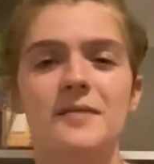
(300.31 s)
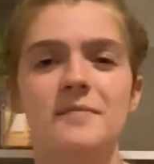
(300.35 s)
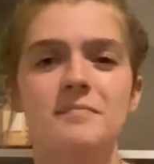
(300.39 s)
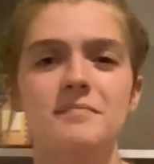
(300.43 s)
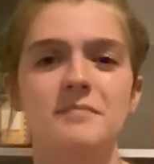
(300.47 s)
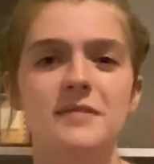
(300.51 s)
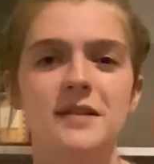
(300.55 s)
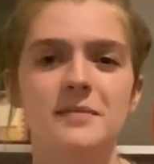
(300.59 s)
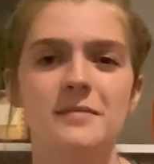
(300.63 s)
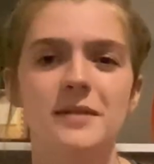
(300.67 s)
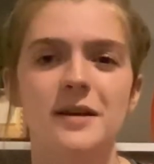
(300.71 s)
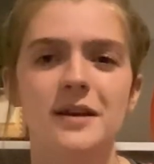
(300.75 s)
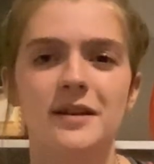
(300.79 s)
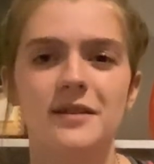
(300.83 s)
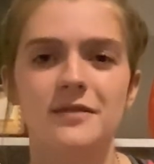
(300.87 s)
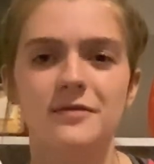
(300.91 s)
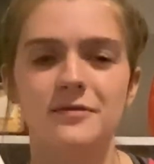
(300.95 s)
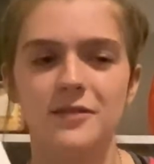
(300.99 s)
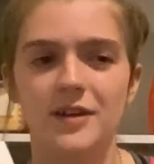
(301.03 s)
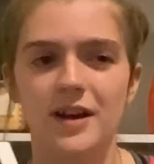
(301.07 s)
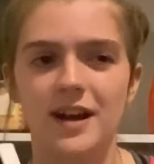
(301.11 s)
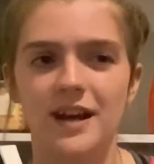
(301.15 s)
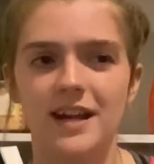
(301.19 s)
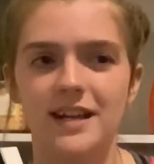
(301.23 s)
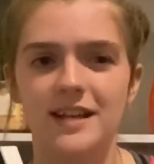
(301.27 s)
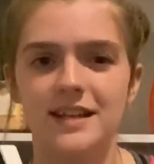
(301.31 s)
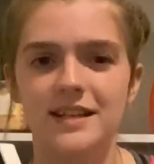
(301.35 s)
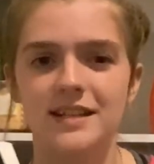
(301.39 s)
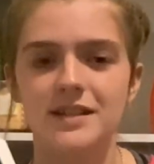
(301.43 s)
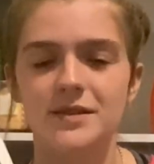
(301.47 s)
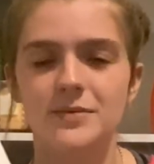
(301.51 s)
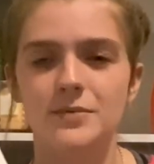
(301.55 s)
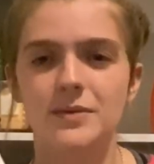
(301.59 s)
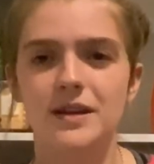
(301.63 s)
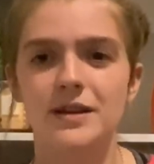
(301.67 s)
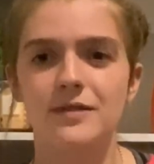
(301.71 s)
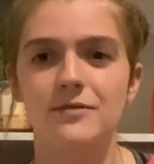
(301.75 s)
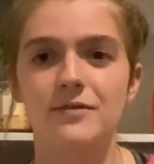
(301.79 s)
Me and my friend,
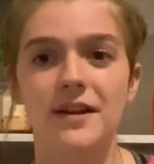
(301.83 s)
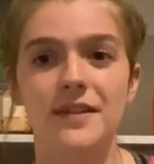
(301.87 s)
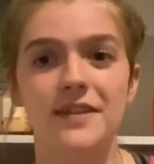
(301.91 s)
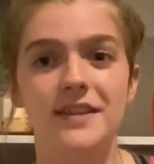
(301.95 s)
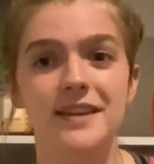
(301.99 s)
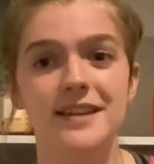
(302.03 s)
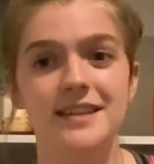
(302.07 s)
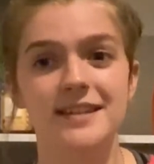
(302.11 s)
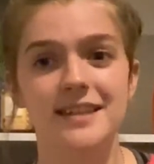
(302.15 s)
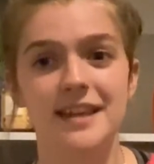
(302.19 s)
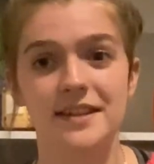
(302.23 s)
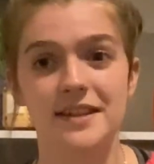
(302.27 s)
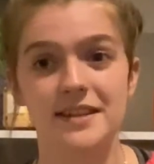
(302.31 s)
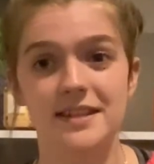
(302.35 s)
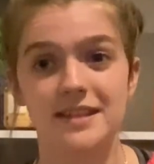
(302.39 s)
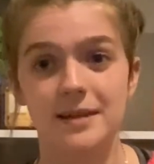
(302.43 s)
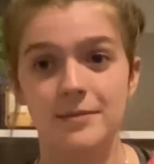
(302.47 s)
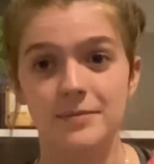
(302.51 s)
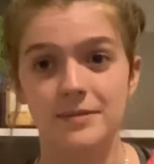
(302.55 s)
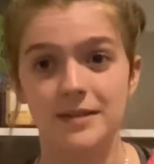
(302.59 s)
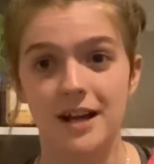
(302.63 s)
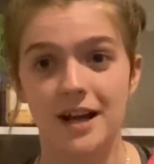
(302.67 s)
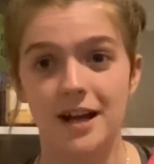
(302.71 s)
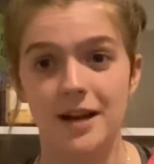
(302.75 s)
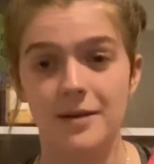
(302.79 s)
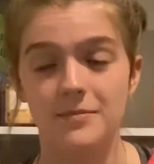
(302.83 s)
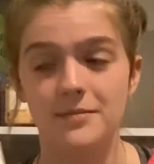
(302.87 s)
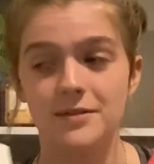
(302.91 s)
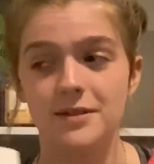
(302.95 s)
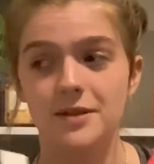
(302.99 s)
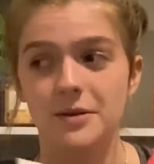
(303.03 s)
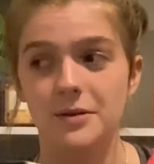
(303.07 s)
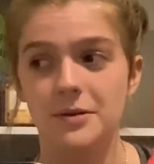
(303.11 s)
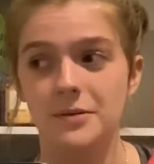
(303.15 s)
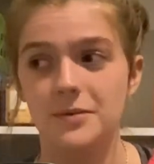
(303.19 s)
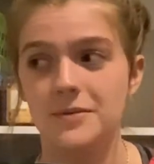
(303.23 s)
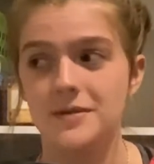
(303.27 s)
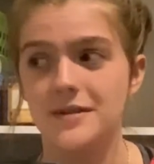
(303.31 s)
we read these at the same time, so
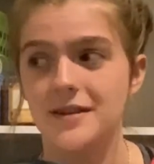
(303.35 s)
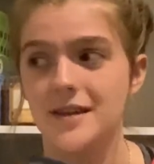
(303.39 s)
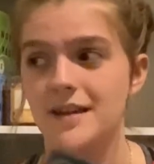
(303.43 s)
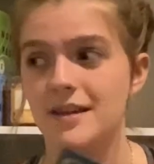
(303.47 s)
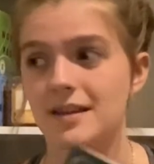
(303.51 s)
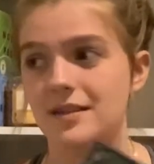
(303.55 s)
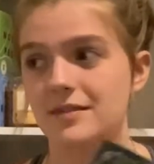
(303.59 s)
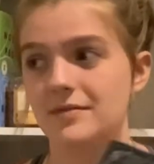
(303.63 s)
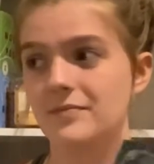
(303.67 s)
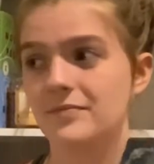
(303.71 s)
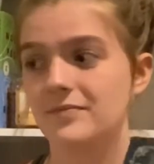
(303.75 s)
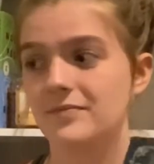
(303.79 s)
it was like,